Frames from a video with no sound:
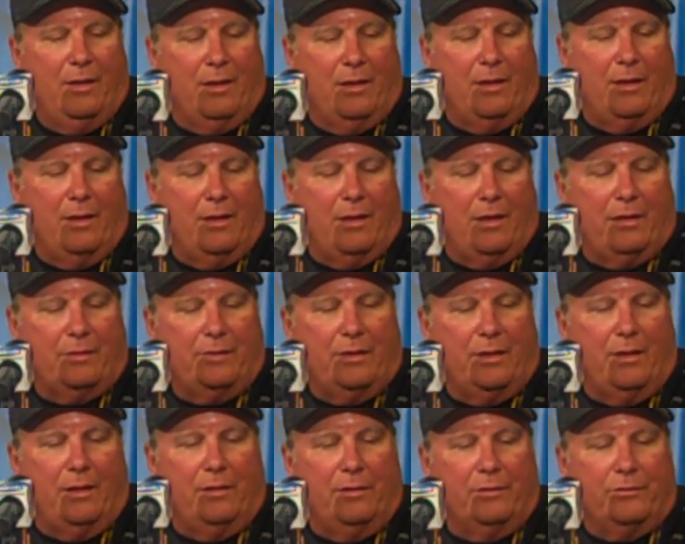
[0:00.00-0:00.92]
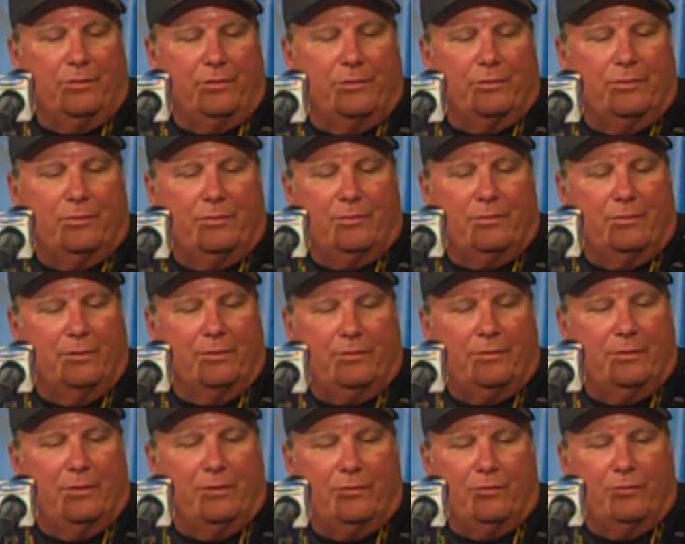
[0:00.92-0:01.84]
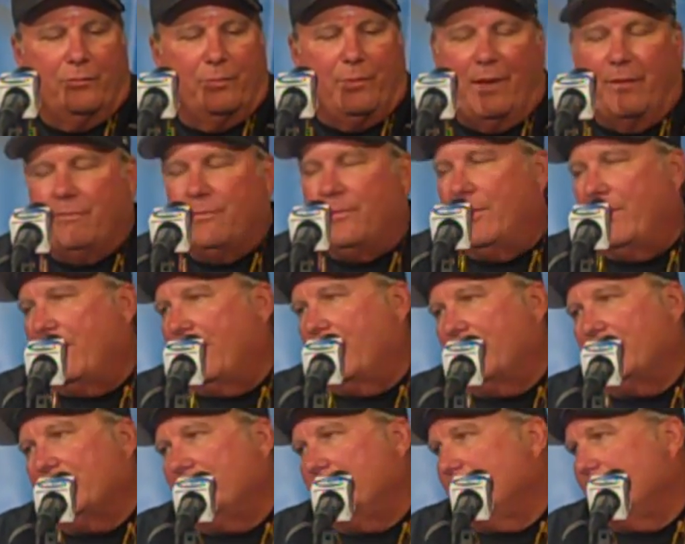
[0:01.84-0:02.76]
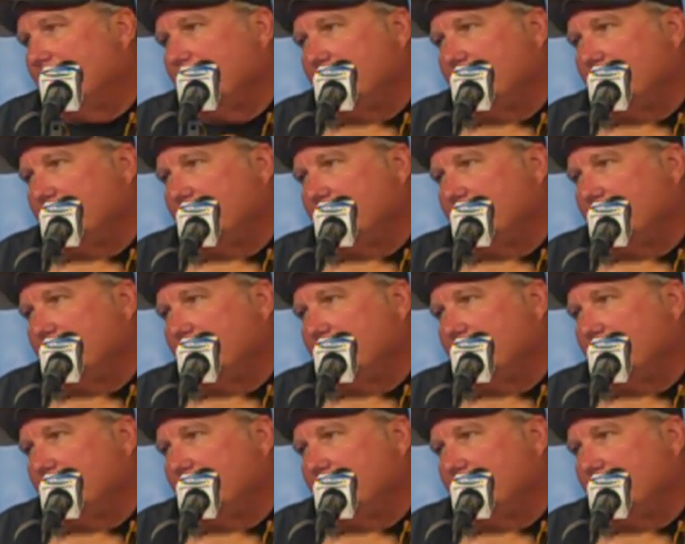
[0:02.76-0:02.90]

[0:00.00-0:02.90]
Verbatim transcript: and I'll tell you this is this this is by far